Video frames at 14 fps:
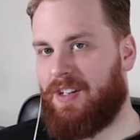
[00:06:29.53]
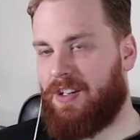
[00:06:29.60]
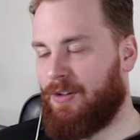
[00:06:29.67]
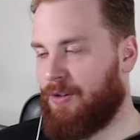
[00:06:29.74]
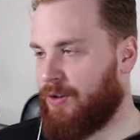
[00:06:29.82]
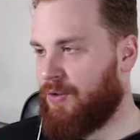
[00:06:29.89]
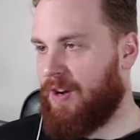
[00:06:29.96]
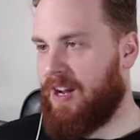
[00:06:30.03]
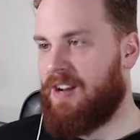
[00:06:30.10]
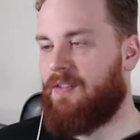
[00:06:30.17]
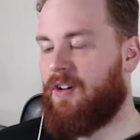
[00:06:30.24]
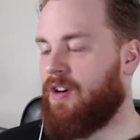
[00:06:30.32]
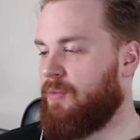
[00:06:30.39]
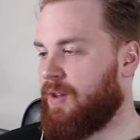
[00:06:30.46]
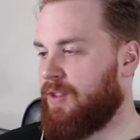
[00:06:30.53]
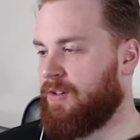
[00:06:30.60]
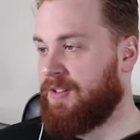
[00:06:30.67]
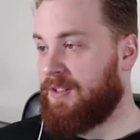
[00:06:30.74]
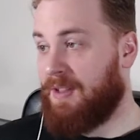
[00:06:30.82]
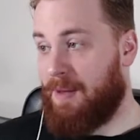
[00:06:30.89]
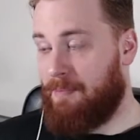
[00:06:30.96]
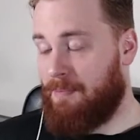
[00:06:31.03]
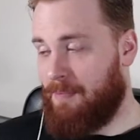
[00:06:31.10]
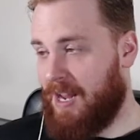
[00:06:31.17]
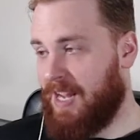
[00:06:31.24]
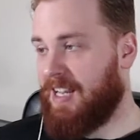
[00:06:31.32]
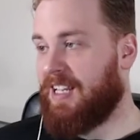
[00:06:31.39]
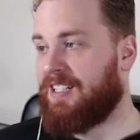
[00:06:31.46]
you know, creative art, whether it's them
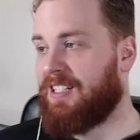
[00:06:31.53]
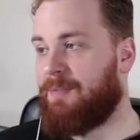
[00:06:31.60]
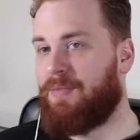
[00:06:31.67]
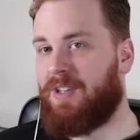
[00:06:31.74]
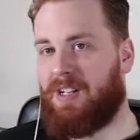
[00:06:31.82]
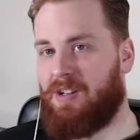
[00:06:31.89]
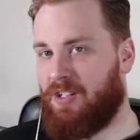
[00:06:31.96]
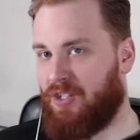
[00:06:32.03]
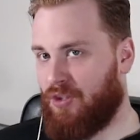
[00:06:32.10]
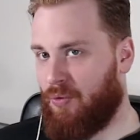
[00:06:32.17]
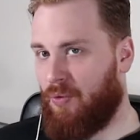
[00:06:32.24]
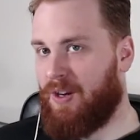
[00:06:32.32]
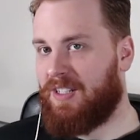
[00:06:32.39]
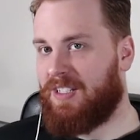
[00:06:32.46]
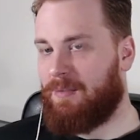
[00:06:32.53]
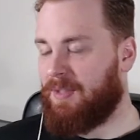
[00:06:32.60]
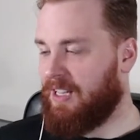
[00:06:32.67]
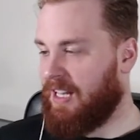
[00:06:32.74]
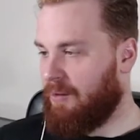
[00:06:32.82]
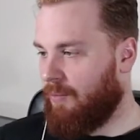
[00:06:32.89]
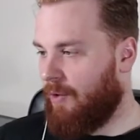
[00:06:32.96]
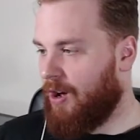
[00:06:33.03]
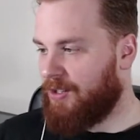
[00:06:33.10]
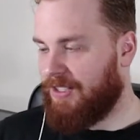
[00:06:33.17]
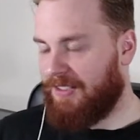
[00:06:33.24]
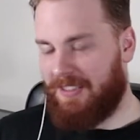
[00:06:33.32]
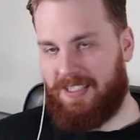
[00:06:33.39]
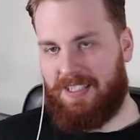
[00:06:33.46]
making something, enjoying something, like
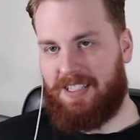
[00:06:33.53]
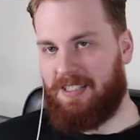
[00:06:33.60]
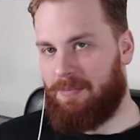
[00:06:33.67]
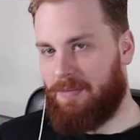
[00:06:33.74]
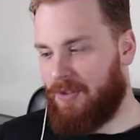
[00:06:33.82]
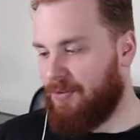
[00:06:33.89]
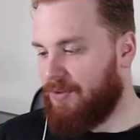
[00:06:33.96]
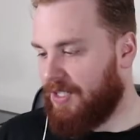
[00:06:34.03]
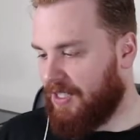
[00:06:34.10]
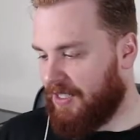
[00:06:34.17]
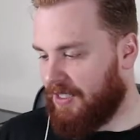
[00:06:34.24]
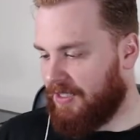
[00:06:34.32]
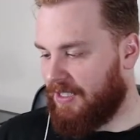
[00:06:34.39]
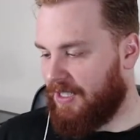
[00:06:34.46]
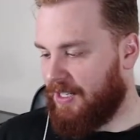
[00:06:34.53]
watching, listening to music,